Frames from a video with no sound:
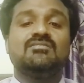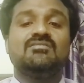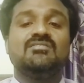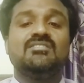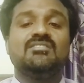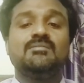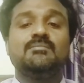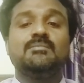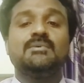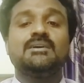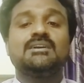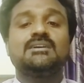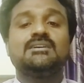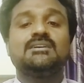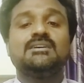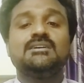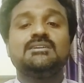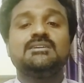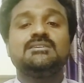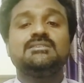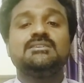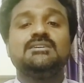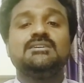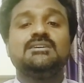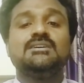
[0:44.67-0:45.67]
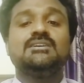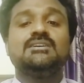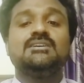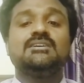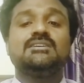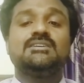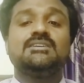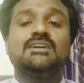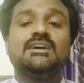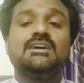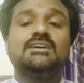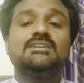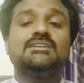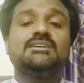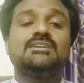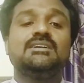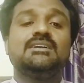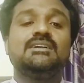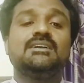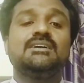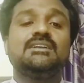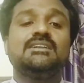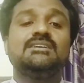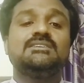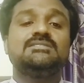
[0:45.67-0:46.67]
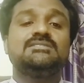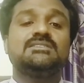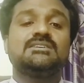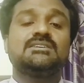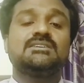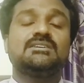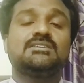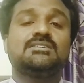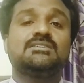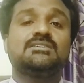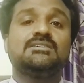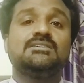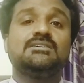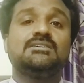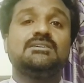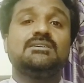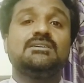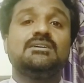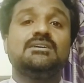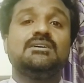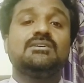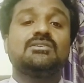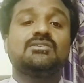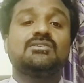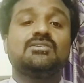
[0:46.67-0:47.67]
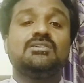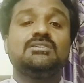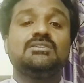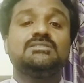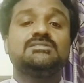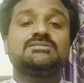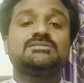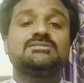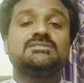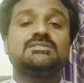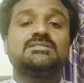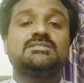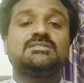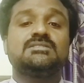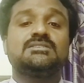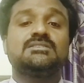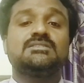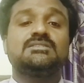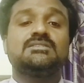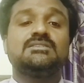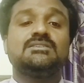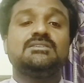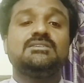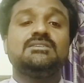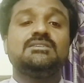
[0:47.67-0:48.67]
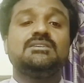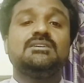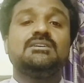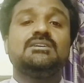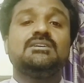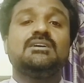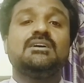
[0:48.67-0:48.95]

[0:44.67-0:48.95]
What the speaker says: we may get either increasing return, constant return,